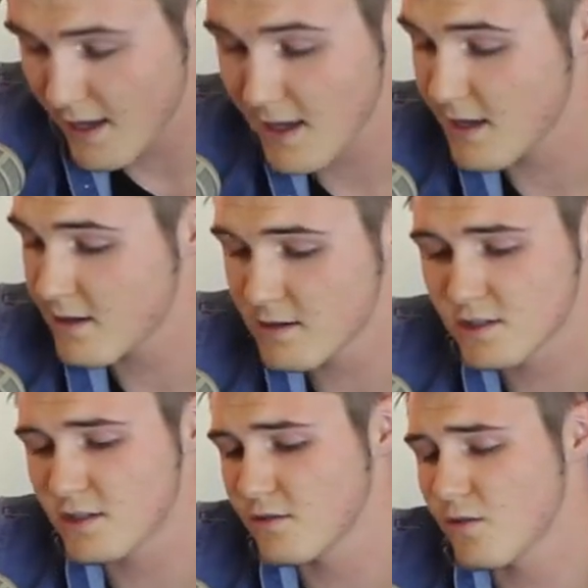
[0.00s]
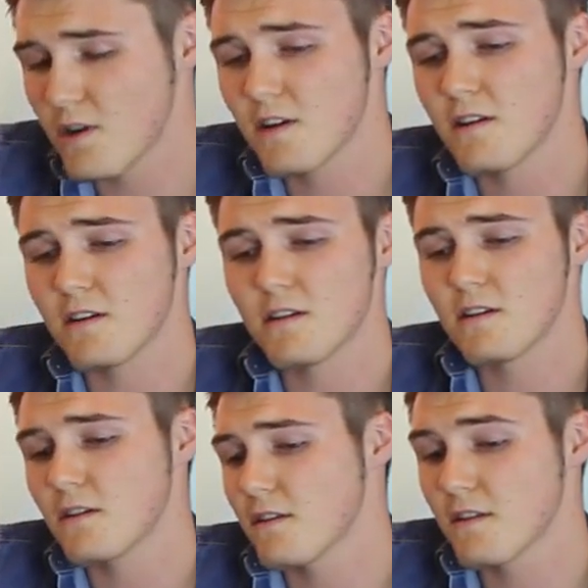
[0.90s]
Is she
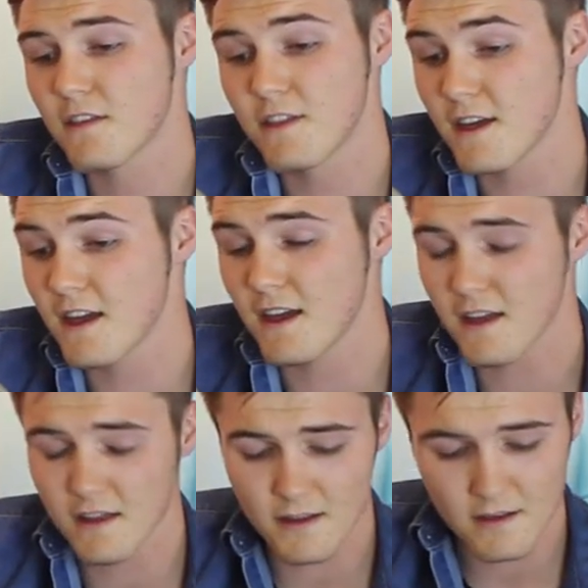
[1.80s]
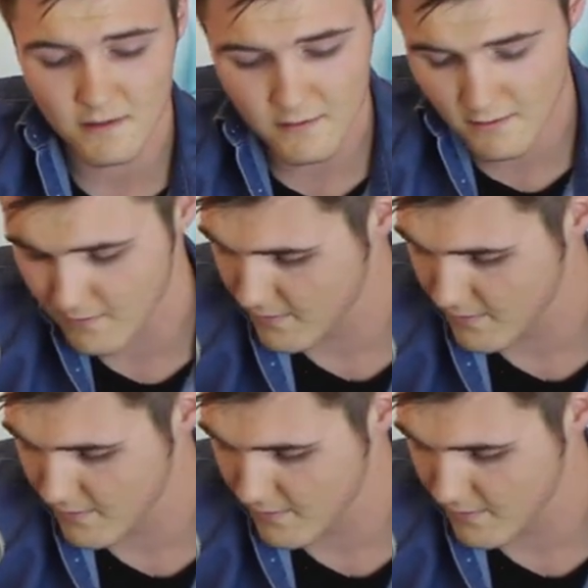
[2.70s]
worth it?